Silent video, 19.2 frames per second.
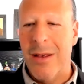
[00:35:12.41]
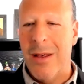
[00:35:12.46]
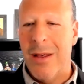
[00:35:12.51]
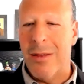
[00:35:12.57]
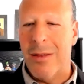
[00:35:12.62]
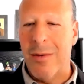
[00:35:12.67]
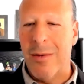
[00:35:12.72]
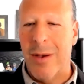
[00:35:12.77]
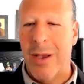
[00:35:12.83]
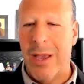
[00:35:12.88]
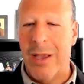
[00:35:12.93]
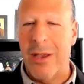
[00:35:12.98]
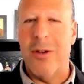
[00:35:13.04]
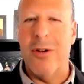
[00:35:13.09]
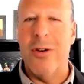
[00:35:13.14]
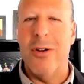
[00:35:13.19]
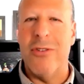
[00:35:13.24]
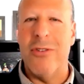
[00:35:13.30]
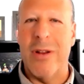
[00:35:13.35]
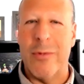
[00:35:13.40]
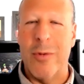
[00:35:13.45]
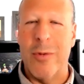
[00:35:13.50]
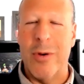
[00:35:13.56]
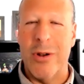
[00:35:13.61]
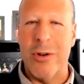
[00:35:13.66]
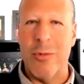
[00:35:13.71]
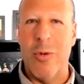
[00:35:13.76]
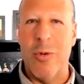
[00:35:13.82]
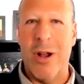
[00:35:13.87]
So I encourage
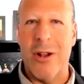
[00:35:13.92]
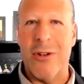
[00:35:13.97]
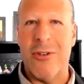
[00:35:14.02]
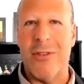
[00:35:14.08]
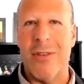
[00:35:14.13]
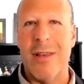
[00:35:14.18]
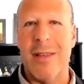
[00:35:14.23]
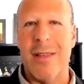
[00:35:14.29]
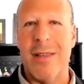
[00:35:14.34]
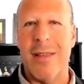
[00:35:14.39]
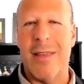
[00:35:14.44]
everyone to watch season